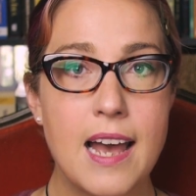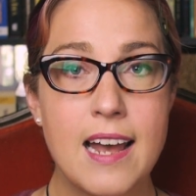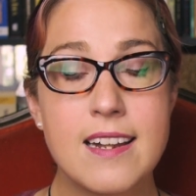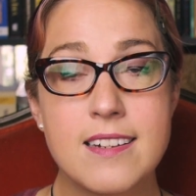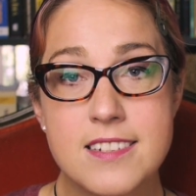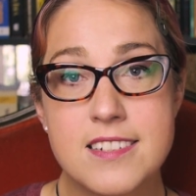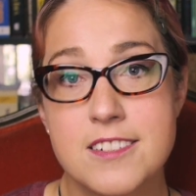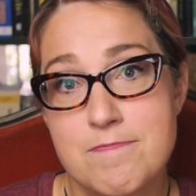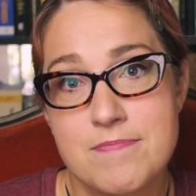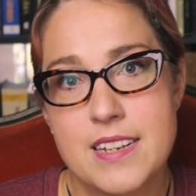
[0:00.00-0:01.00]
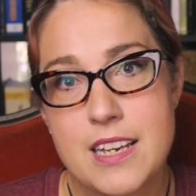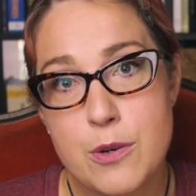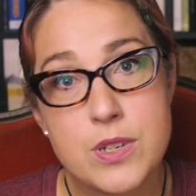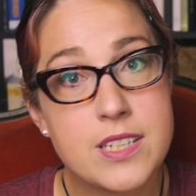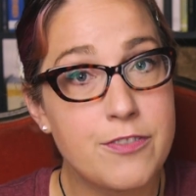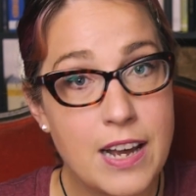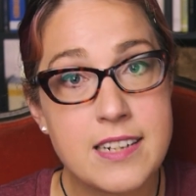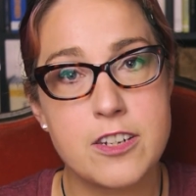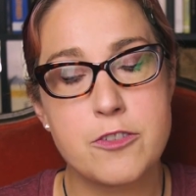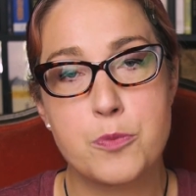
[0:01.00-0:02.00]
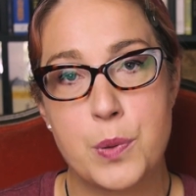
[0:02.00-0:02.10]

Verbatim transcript: And it was effective.